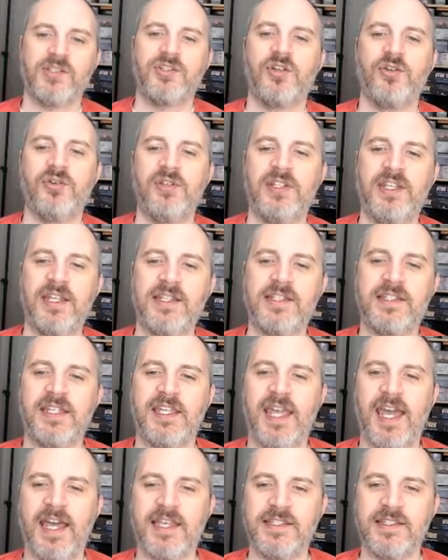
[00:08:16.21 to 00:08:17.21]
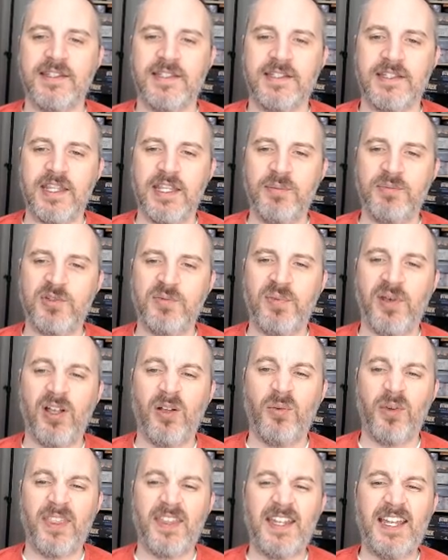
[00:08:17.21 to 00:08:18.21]
So he gets to cast the sleep
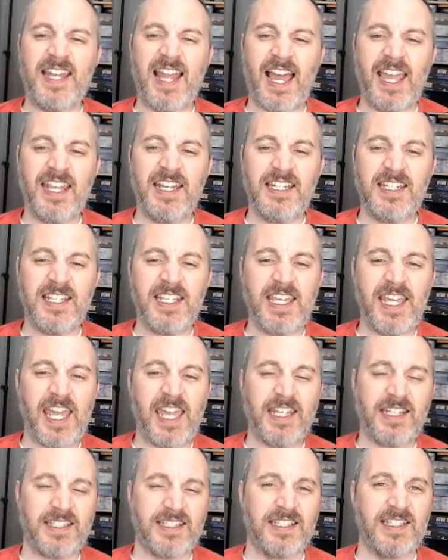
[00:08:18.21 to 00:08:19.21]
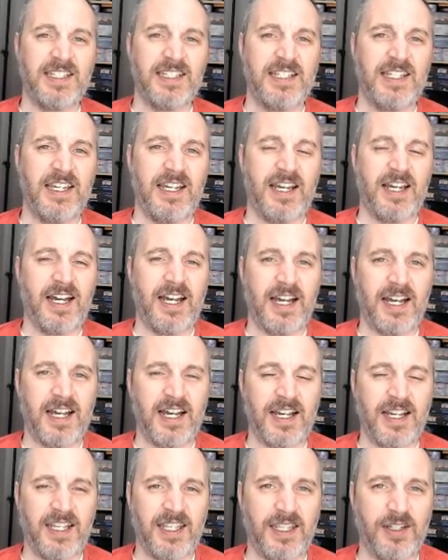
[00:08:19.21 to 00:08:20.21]
spell with 98,
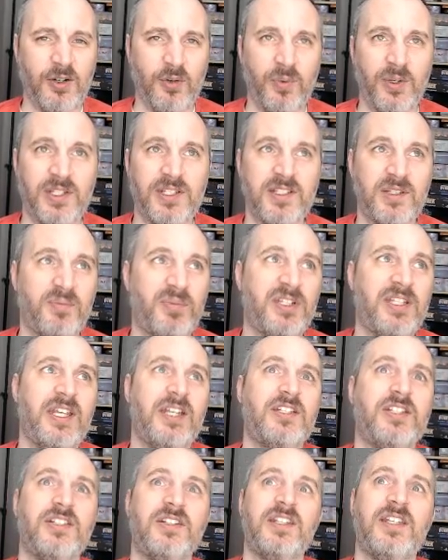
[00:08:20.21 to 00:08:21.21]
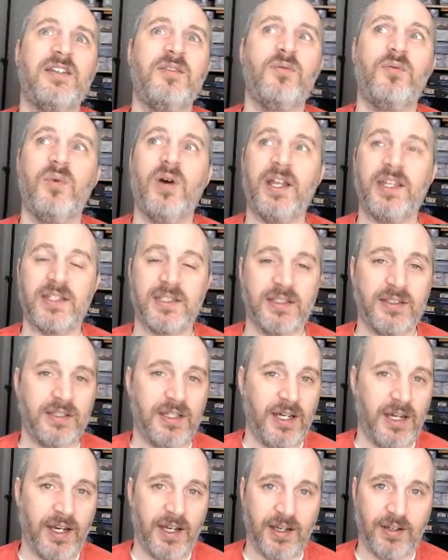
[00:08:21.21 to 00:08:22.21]
you know, which is potentially what?
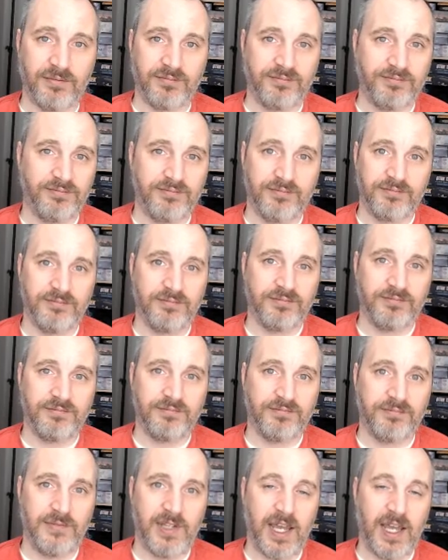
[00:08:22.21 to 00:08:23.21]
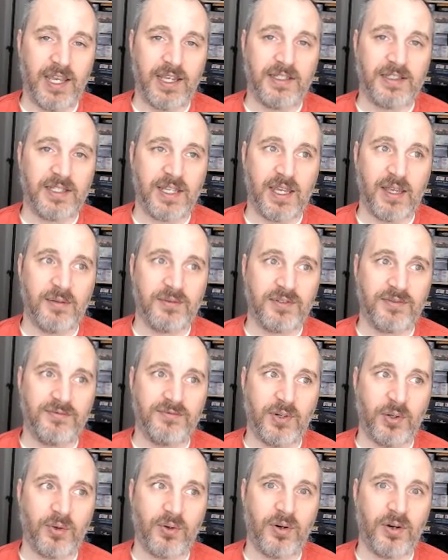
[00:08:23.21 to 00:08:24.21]
9 times
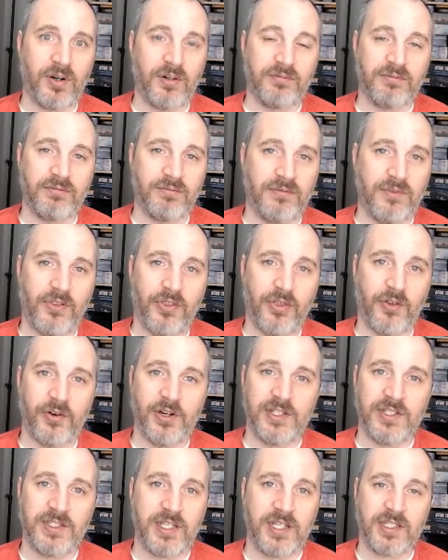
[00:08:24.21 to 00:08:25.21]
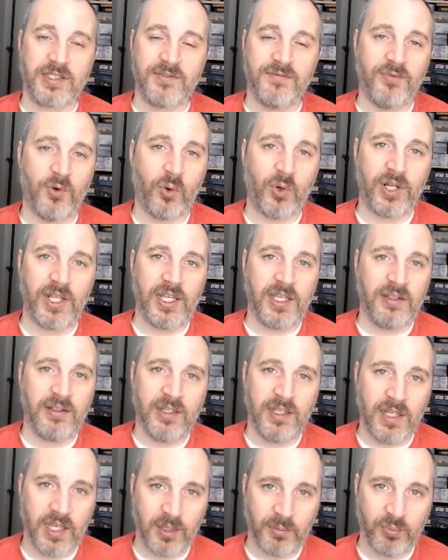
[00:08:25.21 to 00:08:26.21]
4, 36, 40
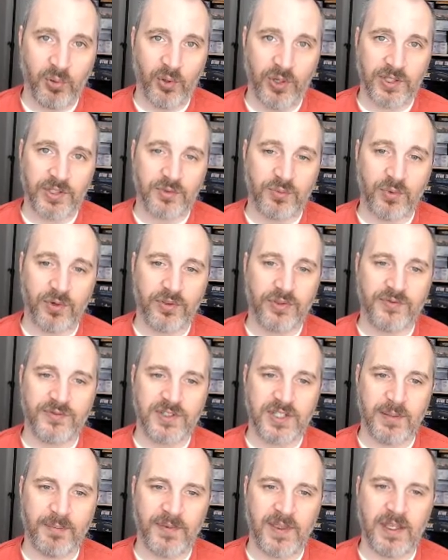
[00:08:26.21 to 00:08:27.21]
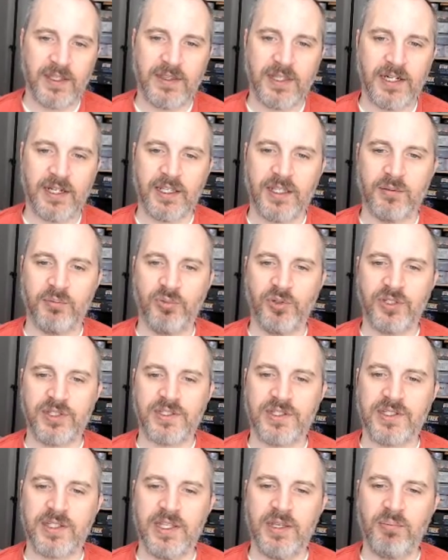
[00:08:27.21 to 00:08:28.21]
hit points worth of something that it can put to
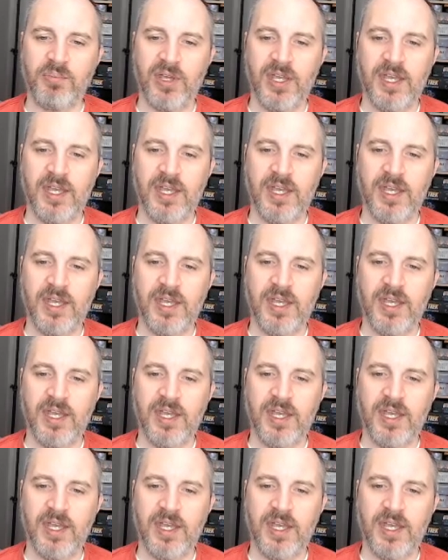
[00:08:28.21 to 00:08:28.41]
sleep.